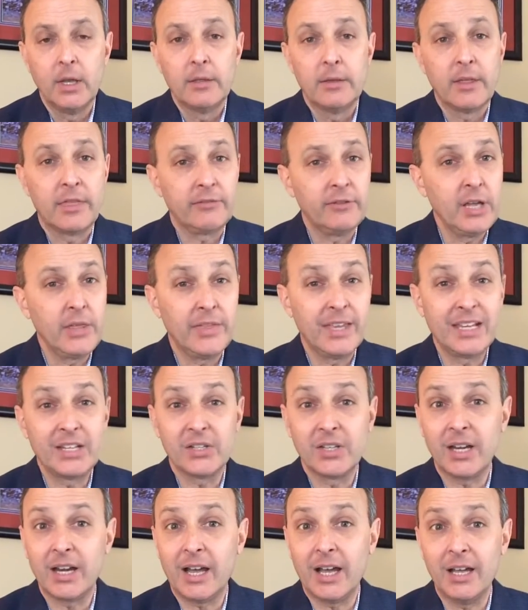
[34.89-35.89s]
The
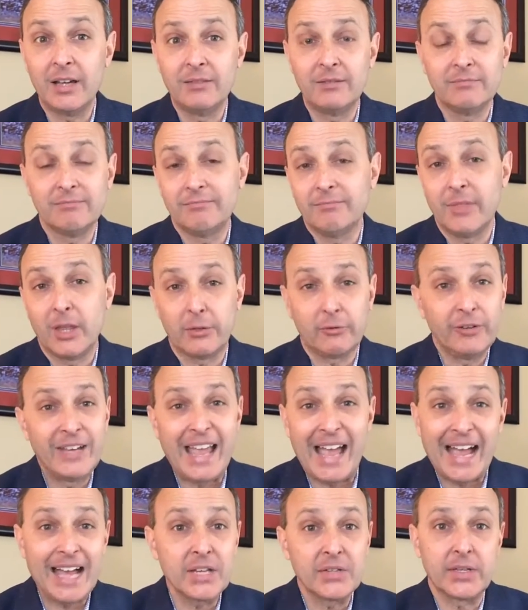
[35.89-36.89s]

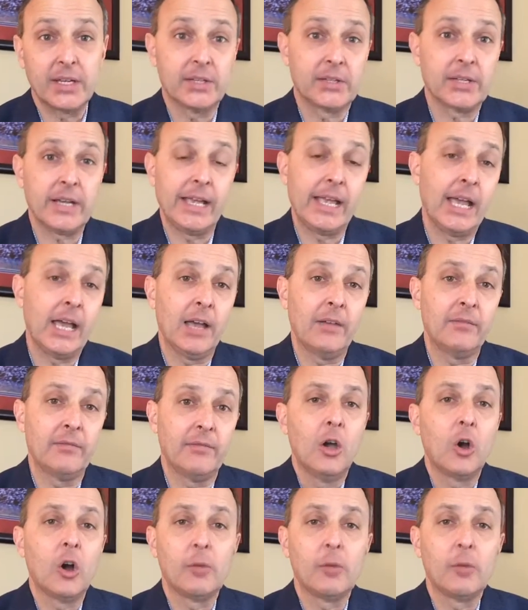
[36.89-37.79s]
three assets I have